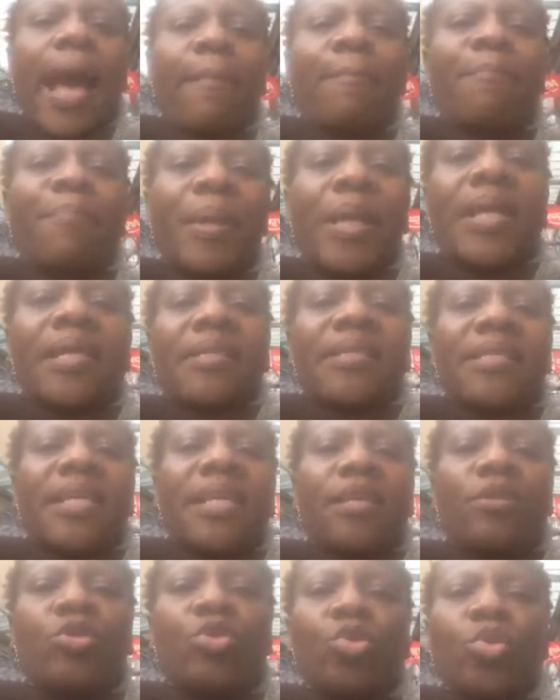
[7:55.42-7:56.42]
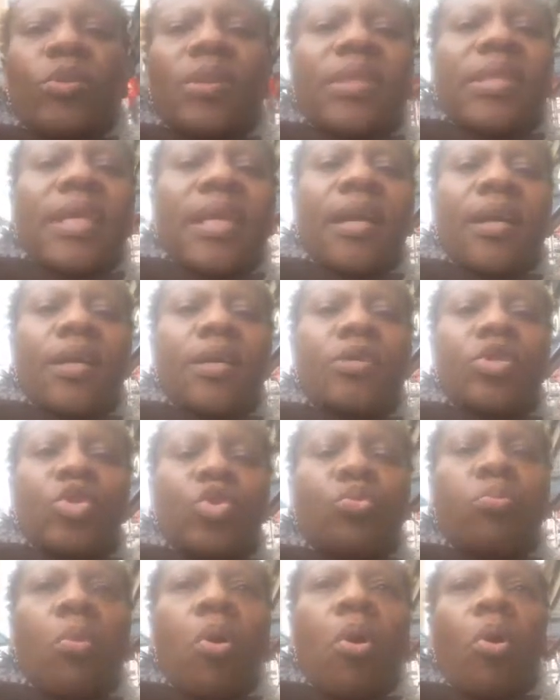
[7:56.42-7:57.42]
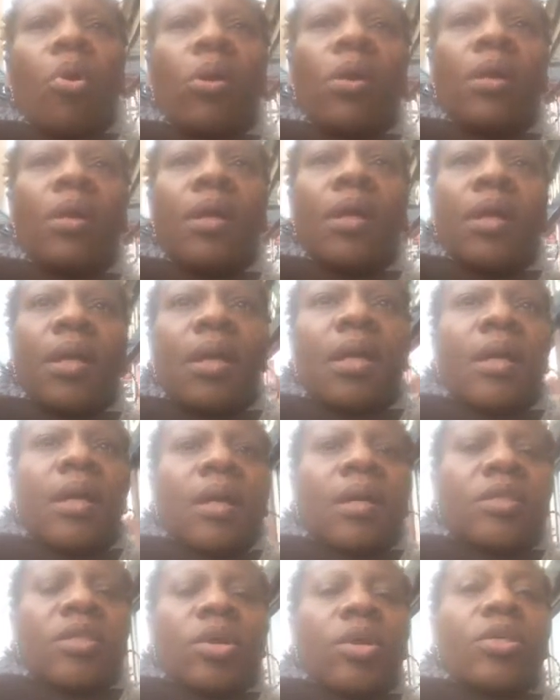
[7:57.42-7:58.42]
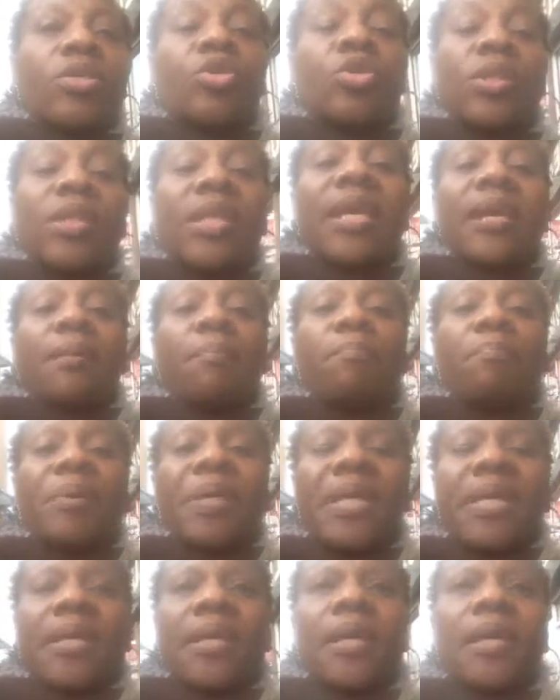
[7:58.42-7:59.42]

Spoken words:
ability to think small, sorry, to think big.